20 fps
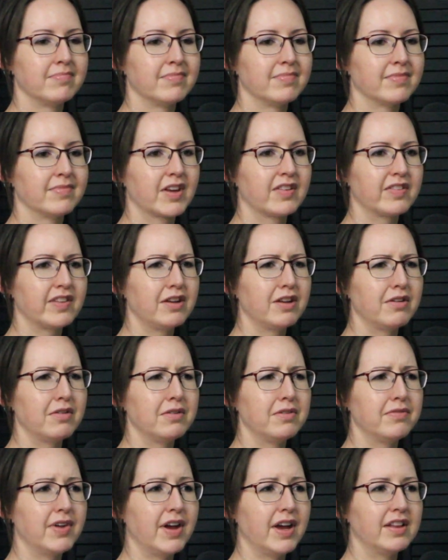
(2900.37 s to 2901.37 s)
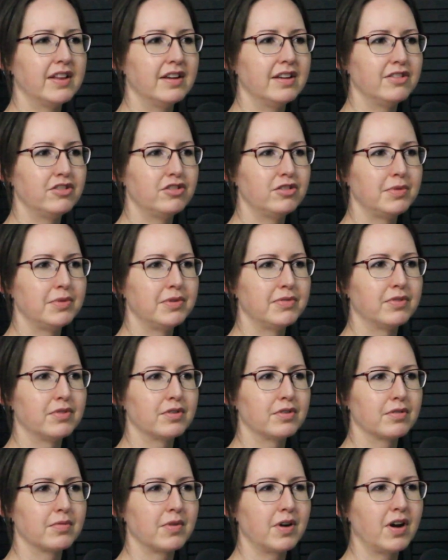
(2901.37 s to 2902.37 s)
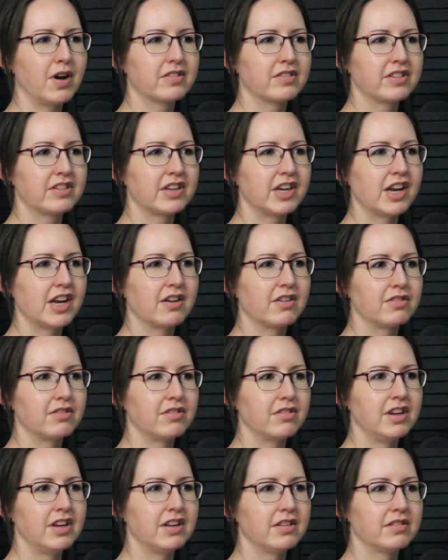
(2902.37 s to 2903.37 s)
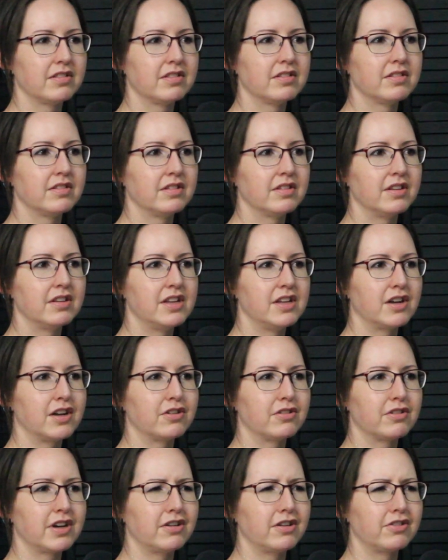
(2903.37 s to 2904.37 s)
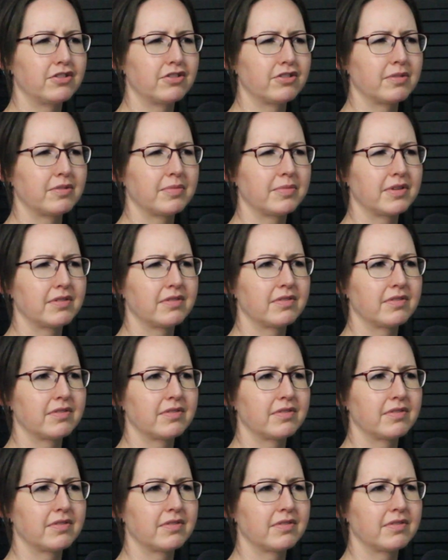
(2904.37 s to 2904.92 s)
Because I know you've had that issue before with rocks getting underneath in the undercarriage or something.